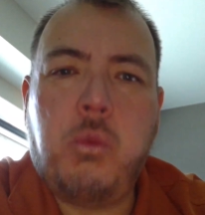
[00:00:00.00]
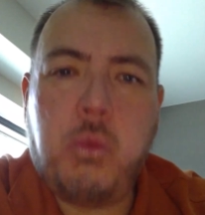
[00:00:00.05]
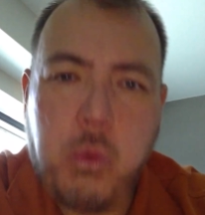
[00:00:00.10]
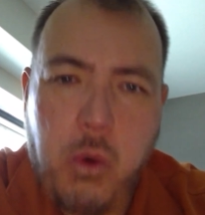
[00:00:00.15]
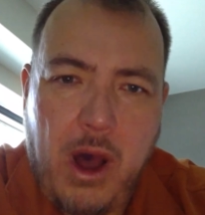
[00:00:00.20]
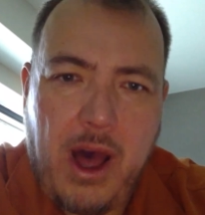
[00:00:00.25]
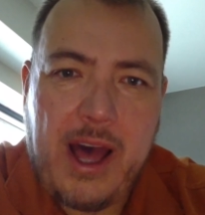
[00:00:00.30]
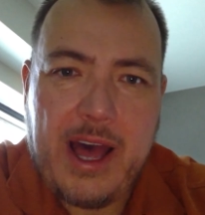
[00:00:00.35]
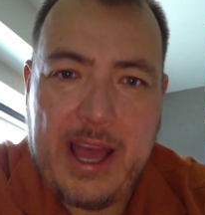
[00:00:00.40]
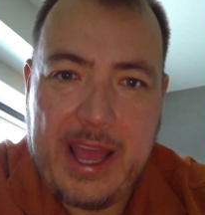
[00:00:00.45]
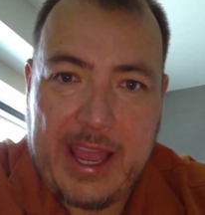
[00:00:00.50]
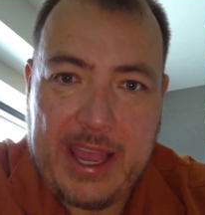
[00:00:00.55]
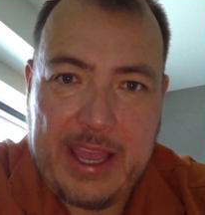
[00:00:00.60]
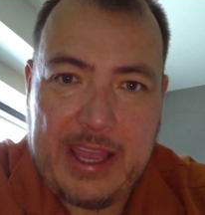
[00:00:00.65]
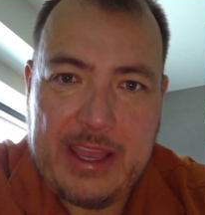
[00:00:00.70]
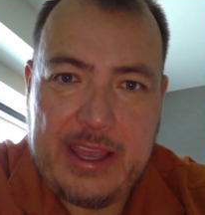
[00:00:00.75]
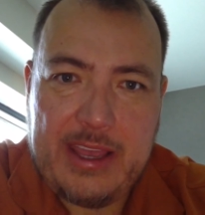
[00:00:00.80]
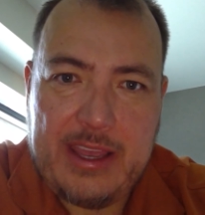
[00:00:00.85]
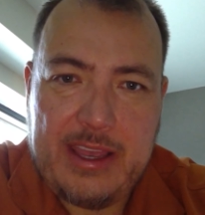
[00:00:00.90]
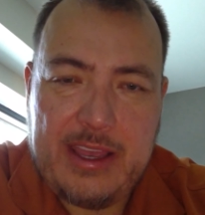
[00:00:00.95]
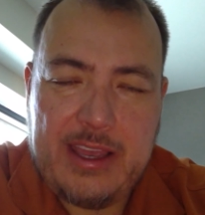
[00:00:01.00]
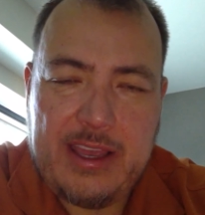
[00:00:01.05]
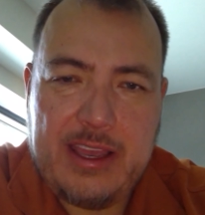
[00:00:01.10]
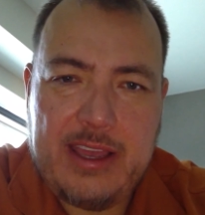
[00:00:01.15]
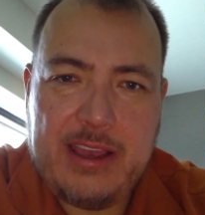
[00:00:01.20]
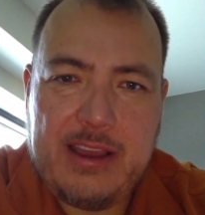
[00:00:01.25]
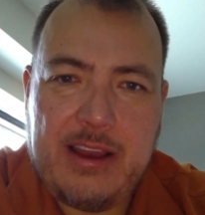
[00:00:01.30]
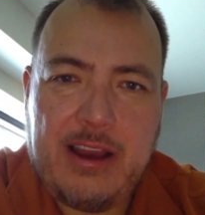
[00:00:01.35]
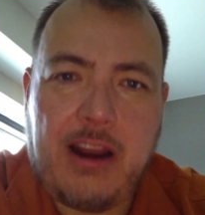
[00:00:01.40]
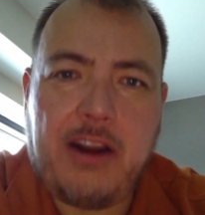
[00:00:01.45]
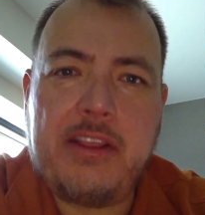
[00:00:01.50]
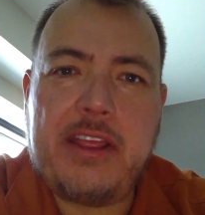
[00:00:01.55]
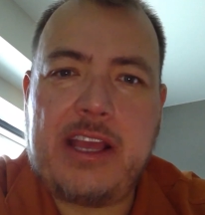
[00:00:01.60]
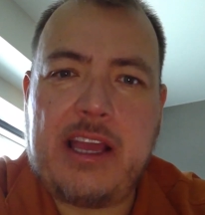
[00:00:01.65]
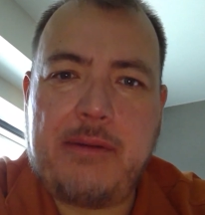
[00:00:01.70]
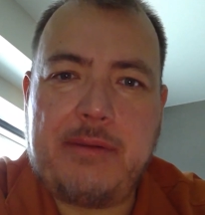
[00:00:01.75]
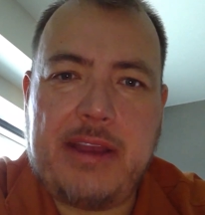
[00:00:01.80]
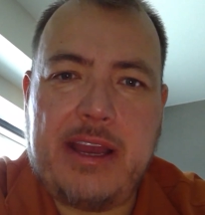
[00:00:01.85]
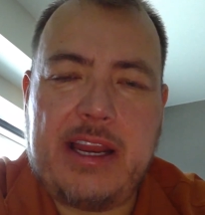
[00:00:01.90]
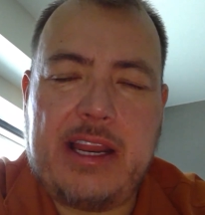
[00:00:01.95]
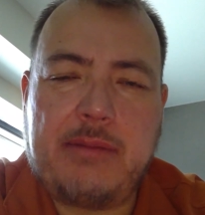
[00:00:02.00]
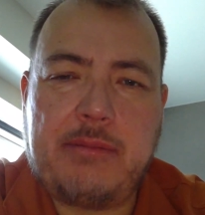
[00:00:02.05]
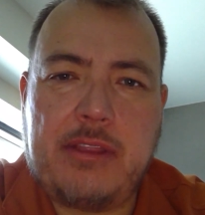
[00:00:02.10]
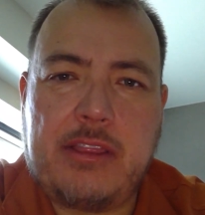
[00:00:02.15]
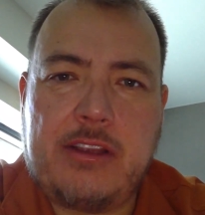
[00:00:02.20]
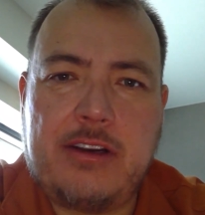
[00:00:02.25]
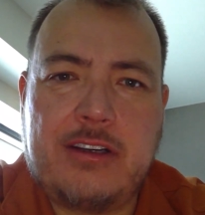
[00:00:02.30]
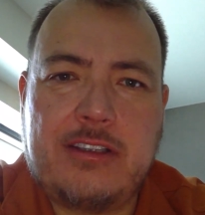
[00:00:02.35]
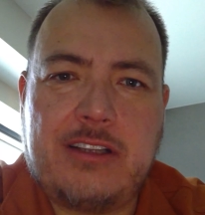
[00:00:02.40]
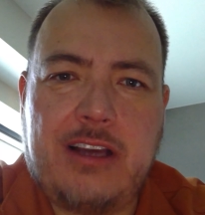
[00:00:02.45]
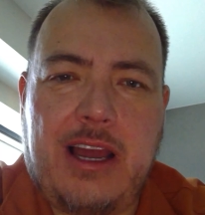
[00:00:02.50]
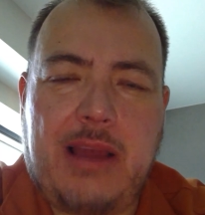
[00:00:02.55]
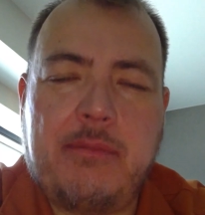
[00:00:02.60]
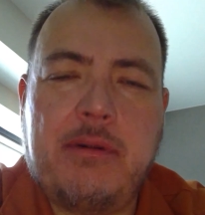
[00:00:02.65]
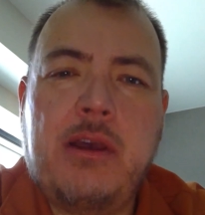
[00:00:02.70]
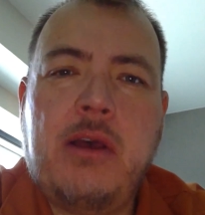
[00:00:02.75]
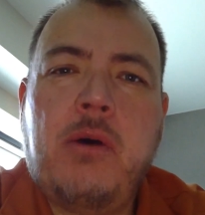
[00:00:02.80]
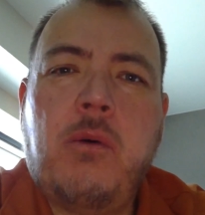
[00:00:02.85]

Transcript: Why are they coming at him a third time?